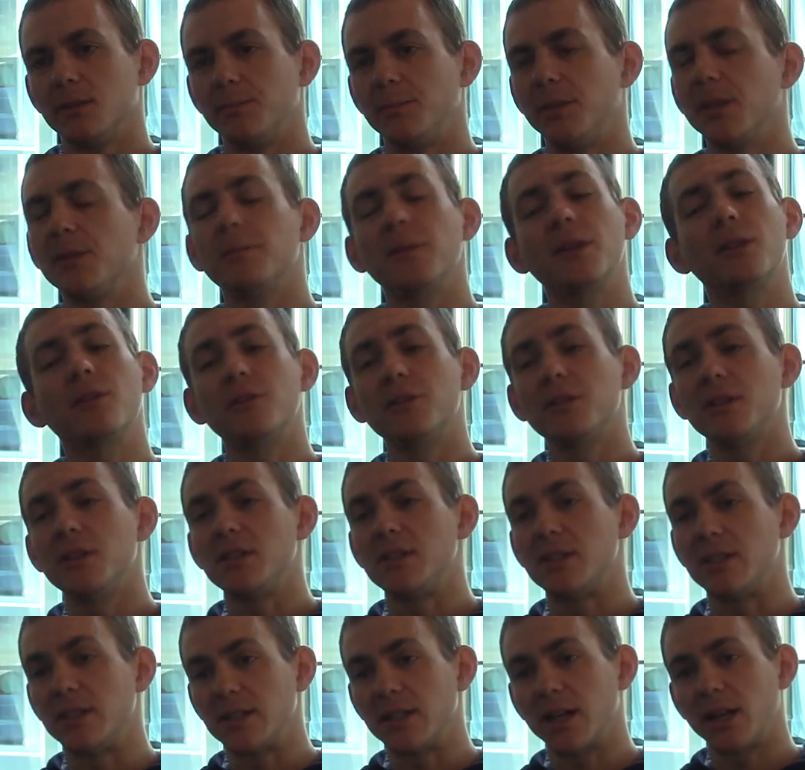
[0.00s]
Bitcoin
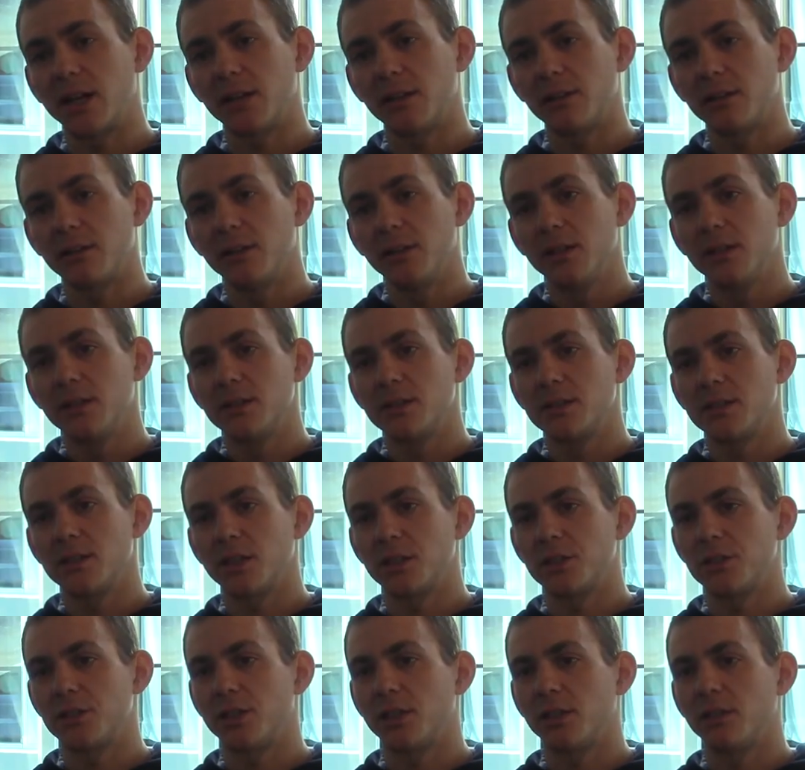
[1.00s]
is designed
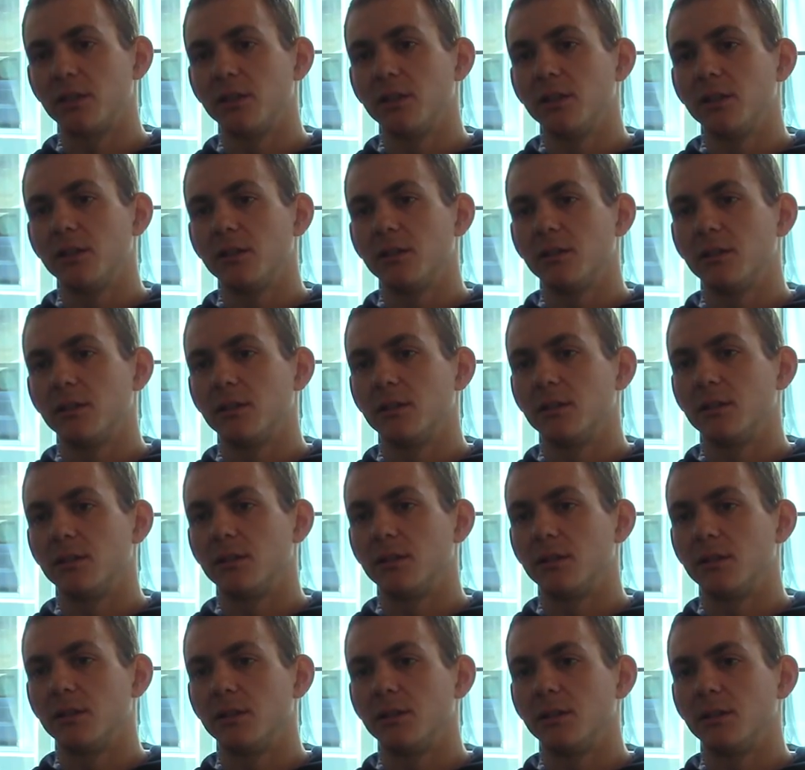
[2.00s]
such that
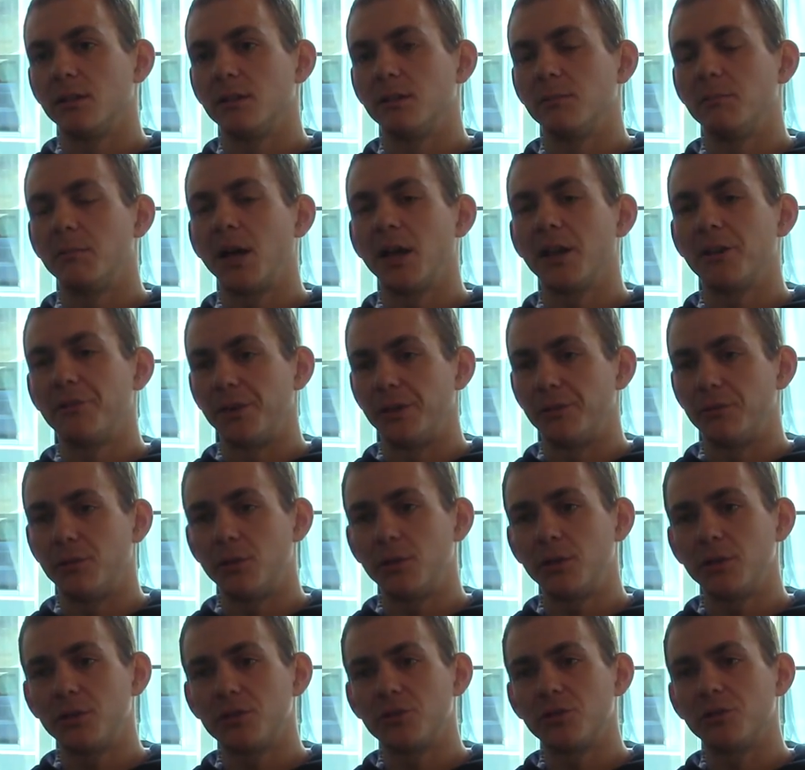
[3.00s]
uh, my
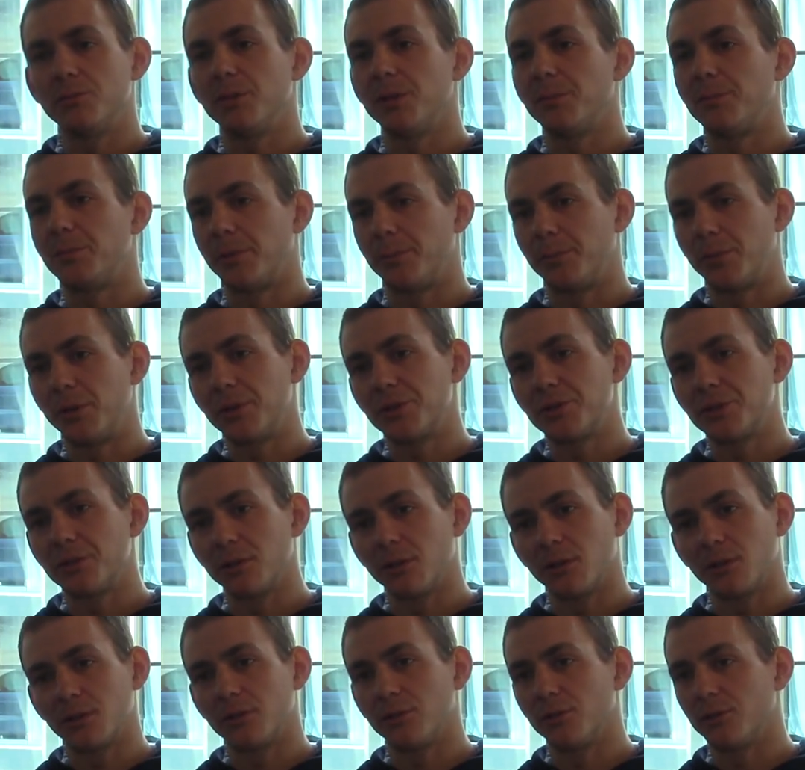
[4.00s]
reward should be
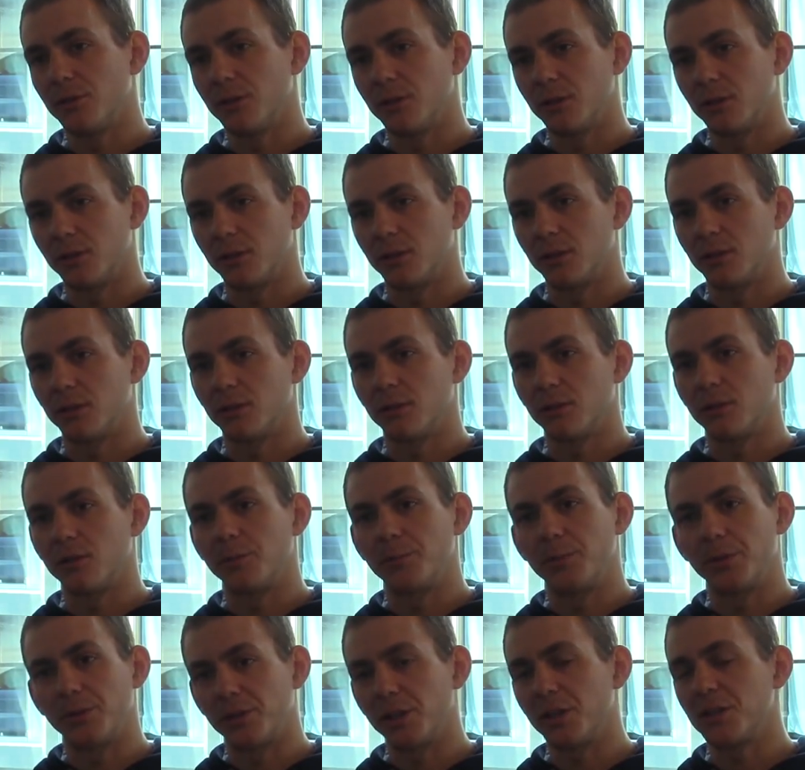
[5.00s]
proportional to the
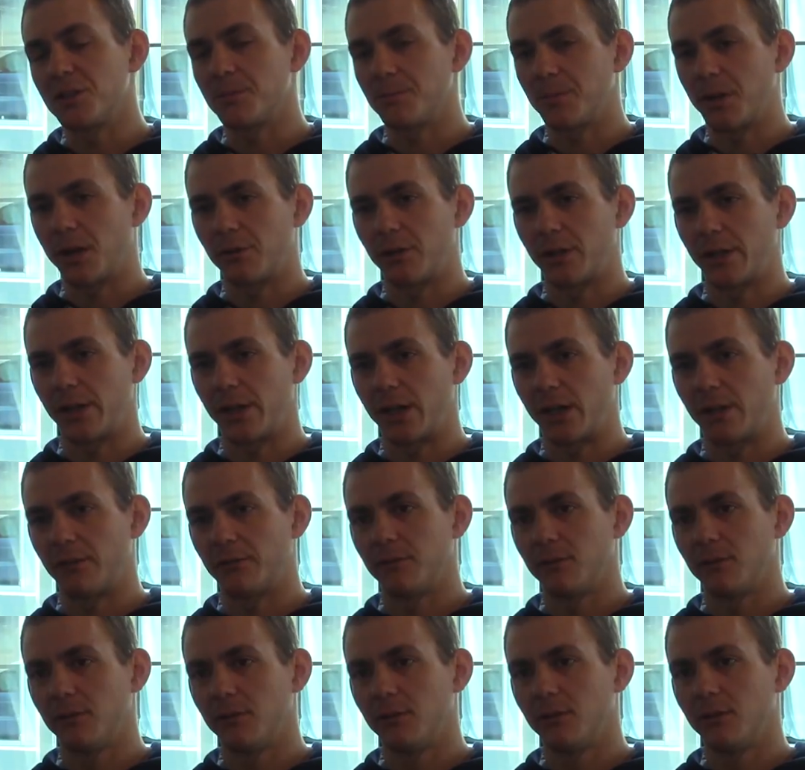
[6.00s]
computation power I have
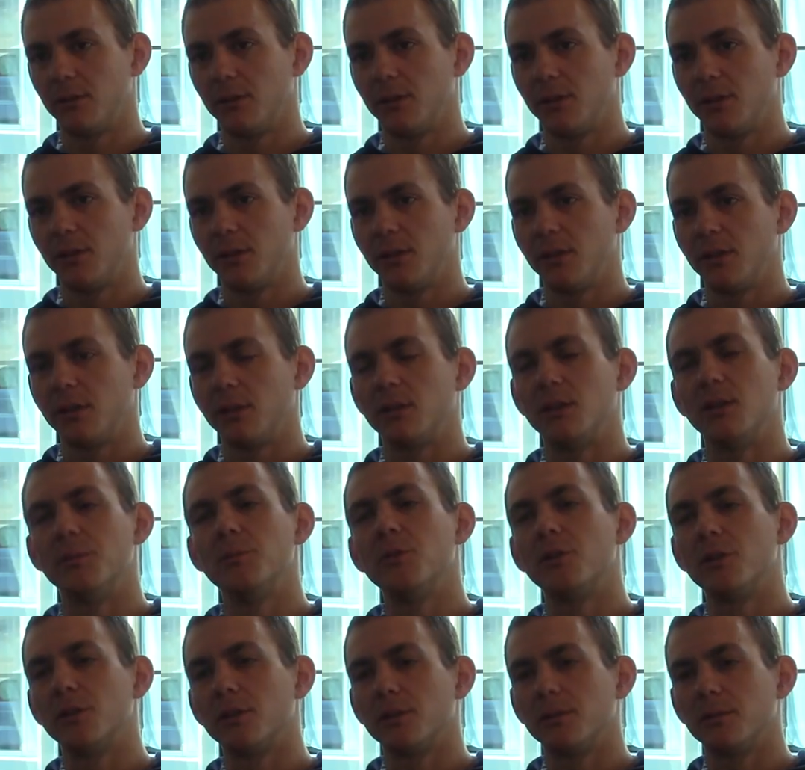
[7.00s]
the
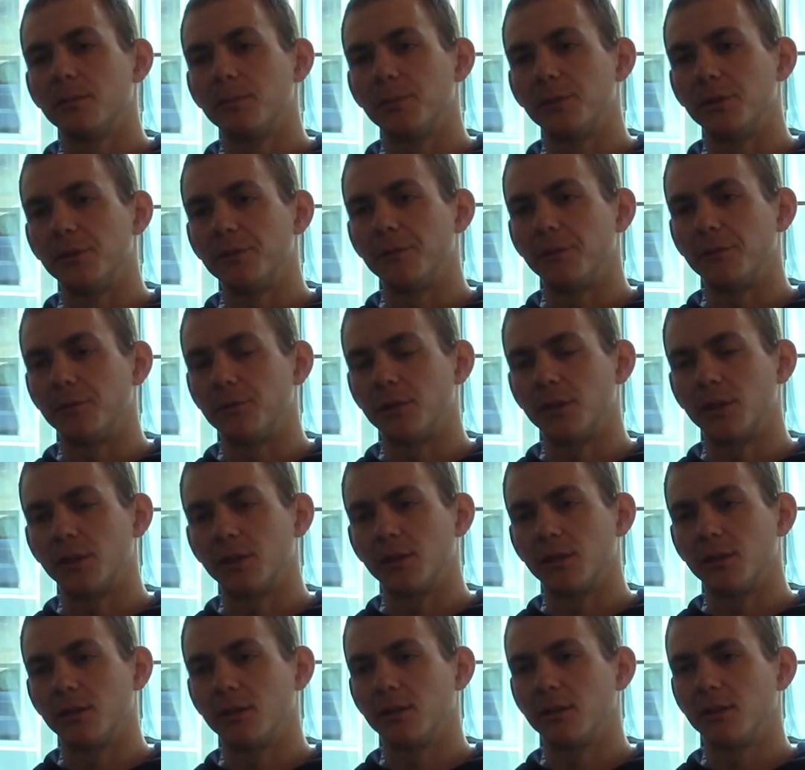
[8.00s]
more proof of work
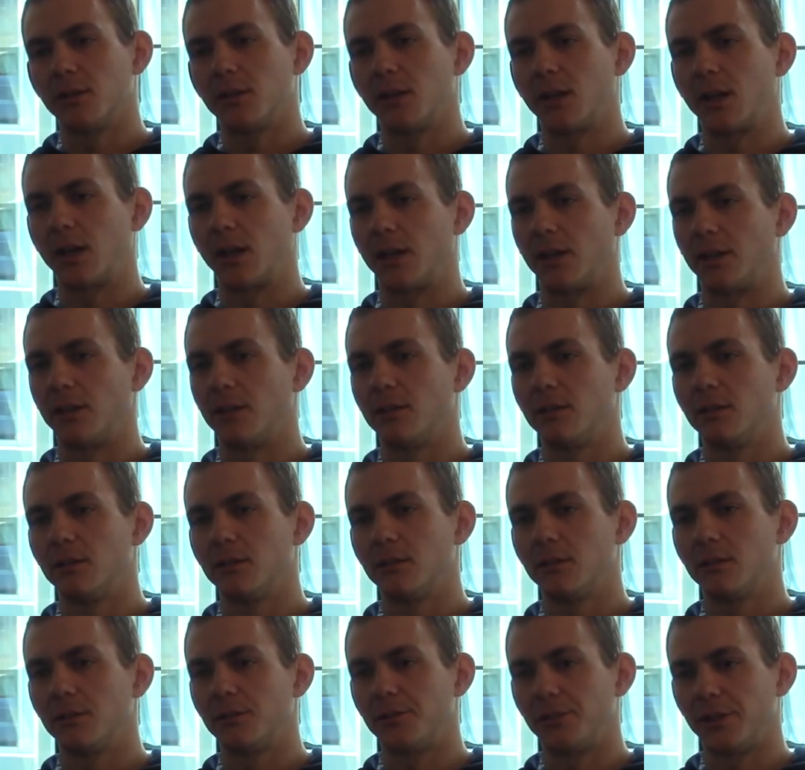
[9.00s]
I
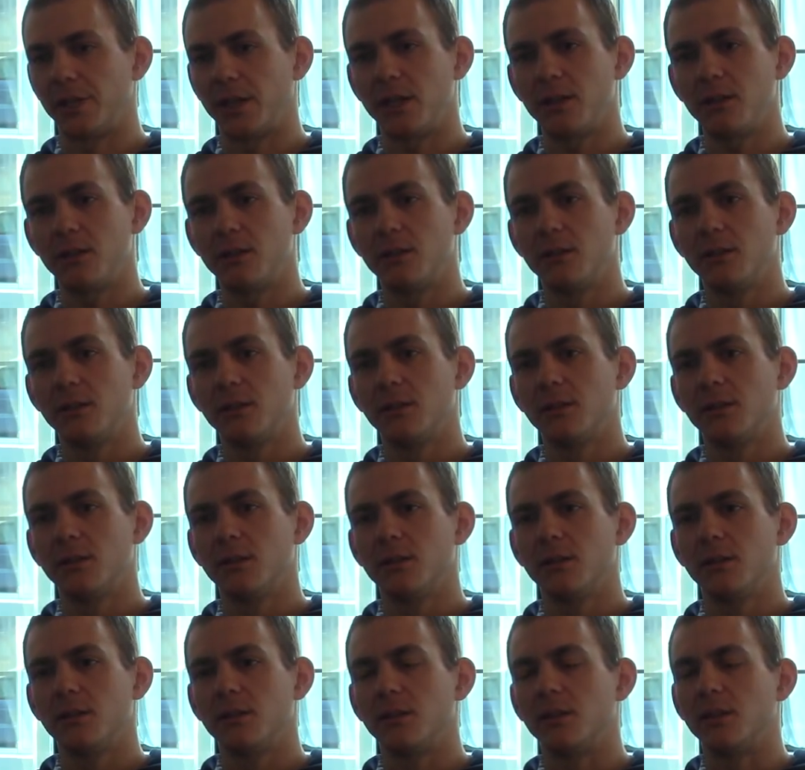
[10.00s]
create,
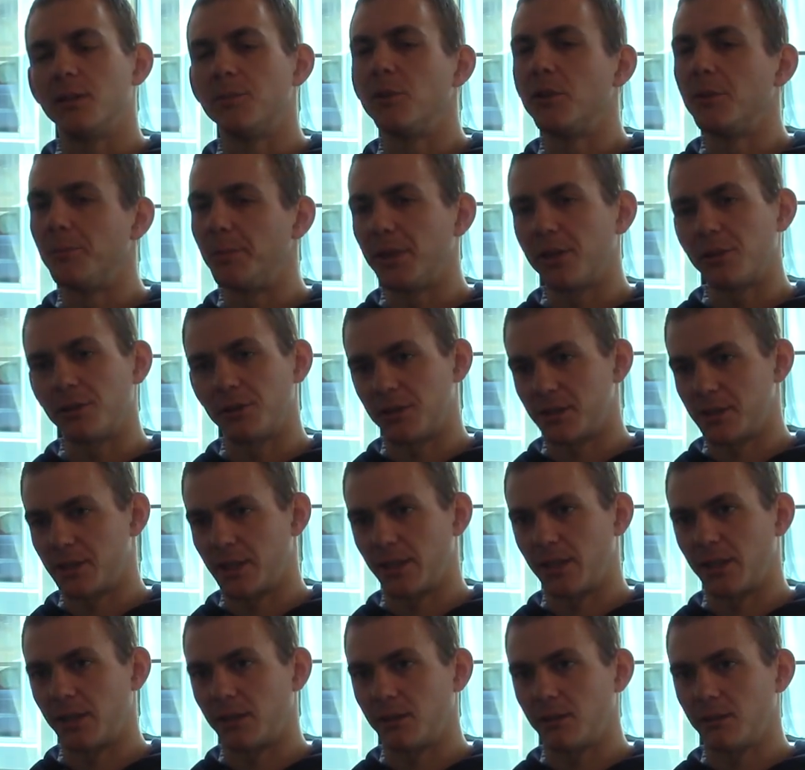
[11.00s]
the more bitcoins
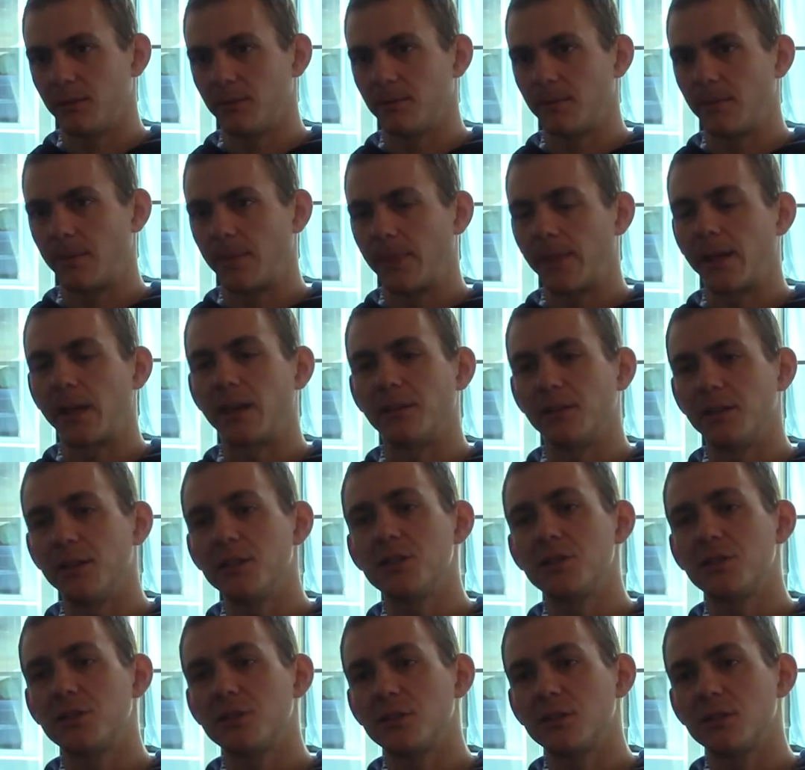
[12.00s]
I get. And
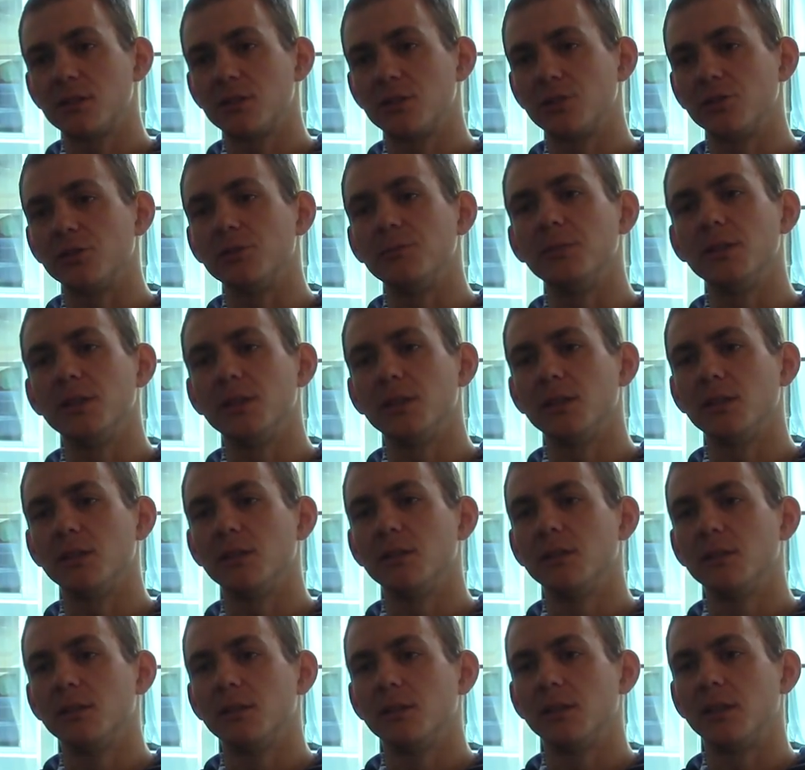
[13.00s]
this should be
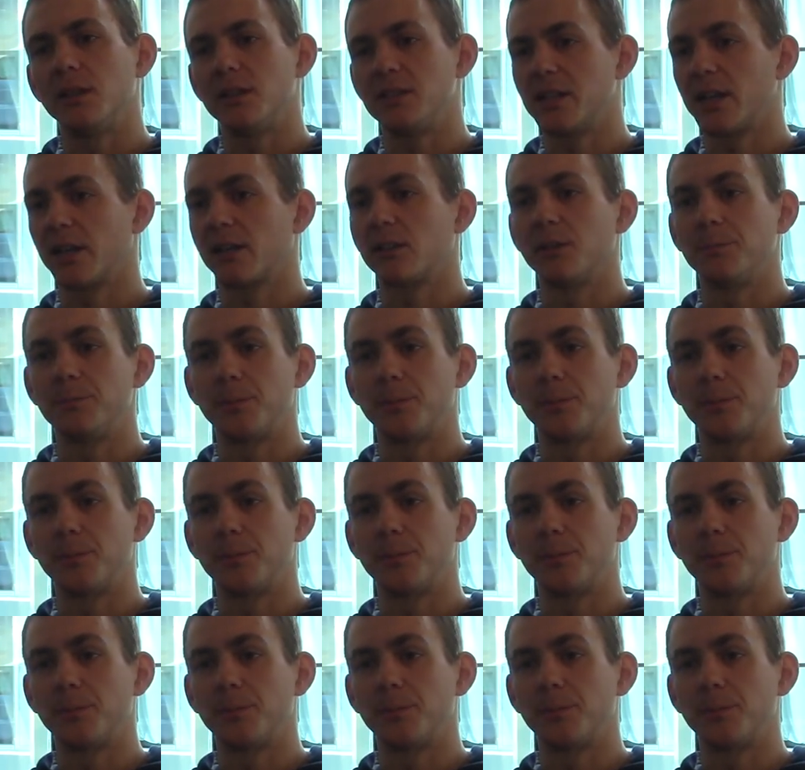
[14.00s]
exactly